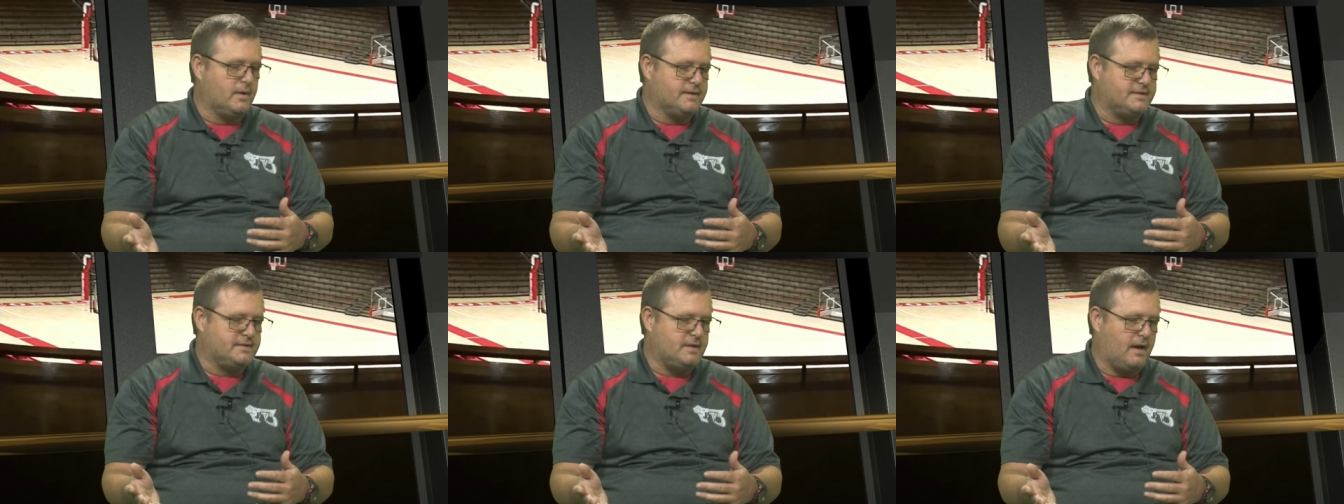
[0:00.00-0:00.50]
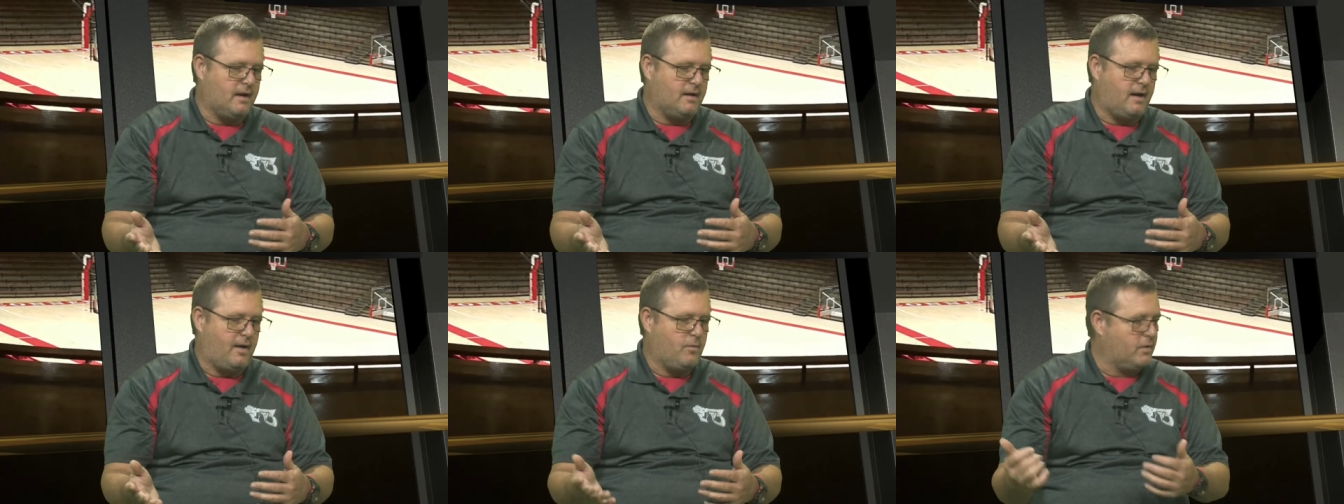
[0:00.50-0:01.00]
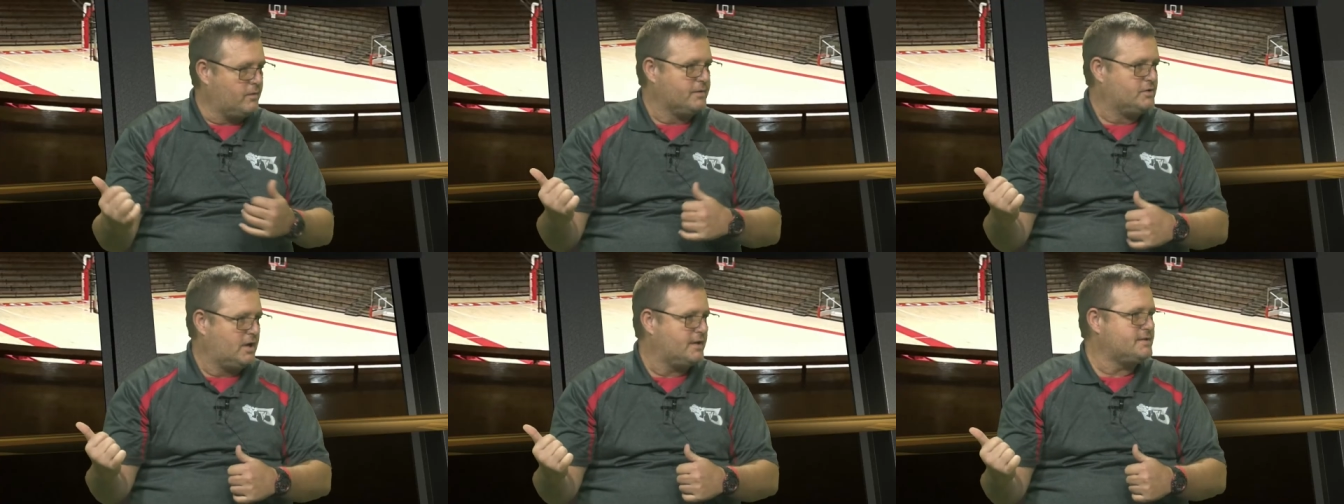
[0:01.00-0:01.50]
was, uh, I worked with
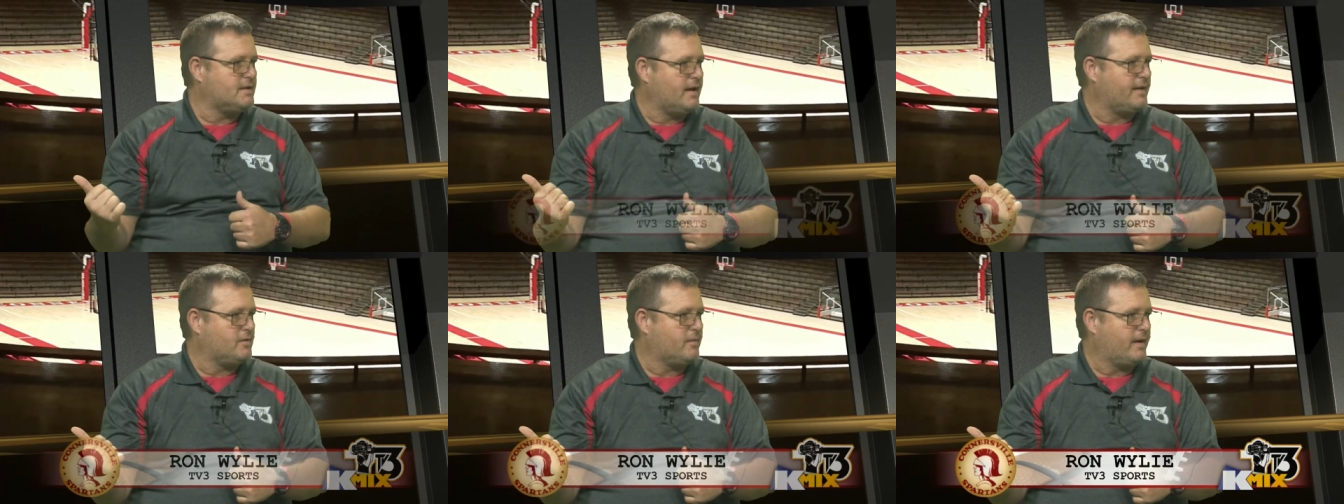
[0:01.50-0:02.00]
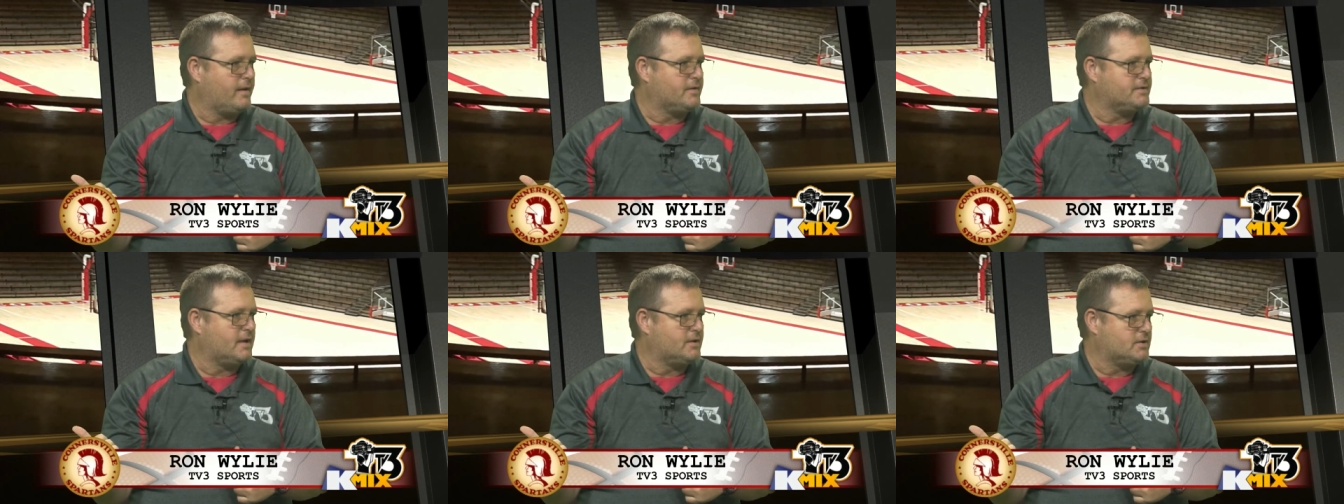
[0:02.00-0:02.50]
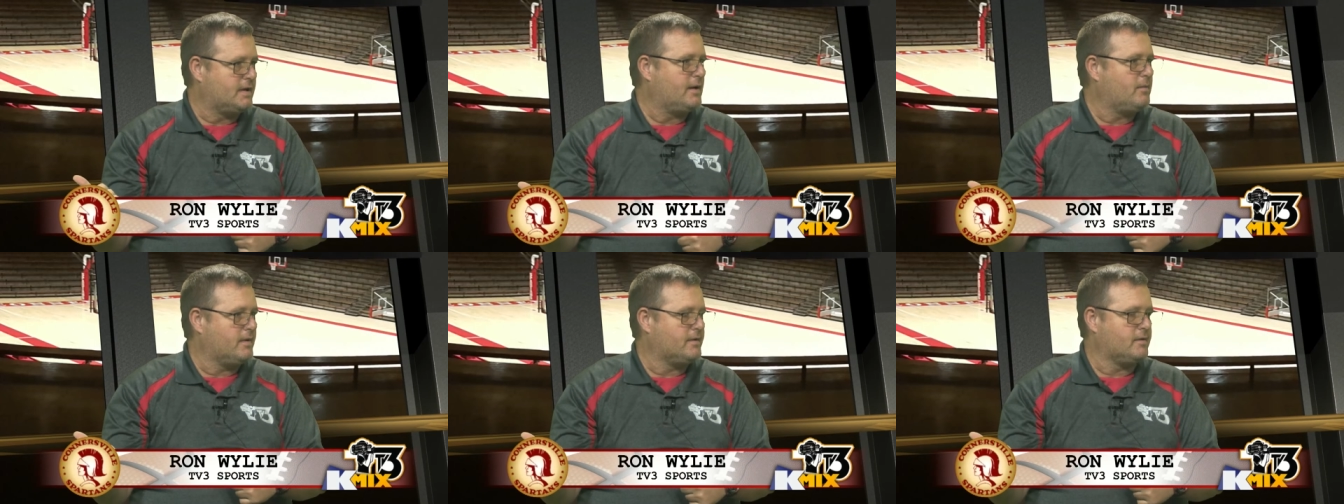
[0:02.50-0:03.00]
Justin at the radio station. He
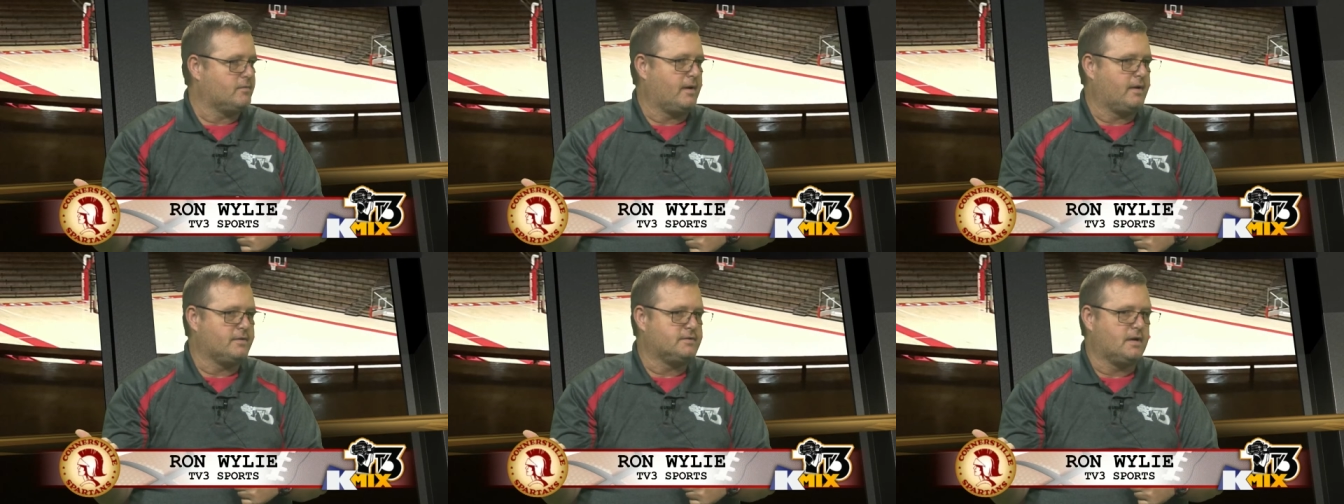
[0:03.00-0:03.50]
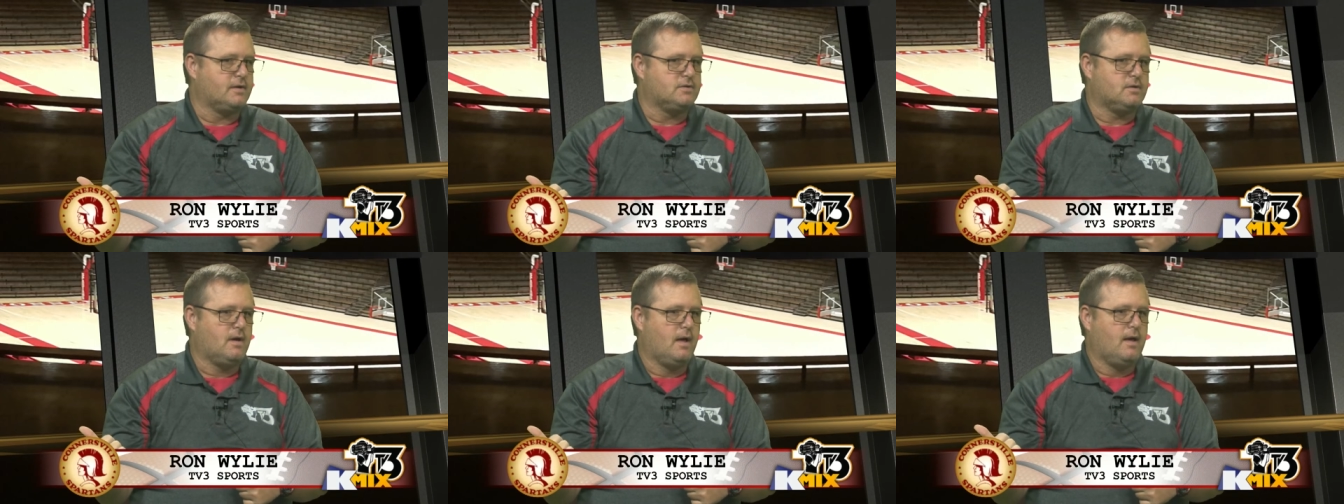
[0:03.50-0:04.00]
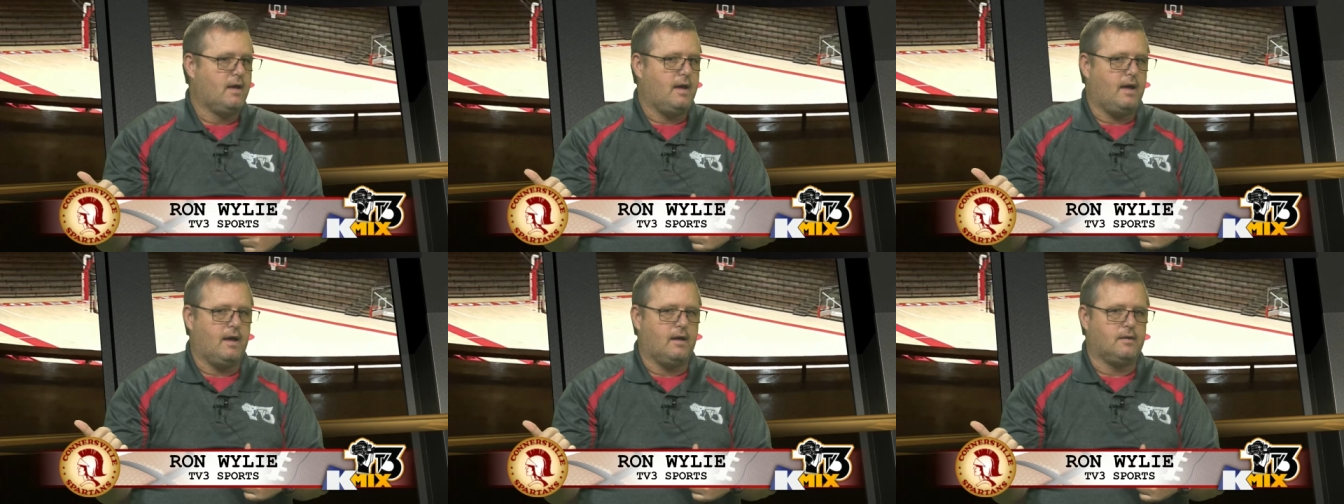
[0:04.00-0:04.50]
worked at the radio station. Mm -hmm.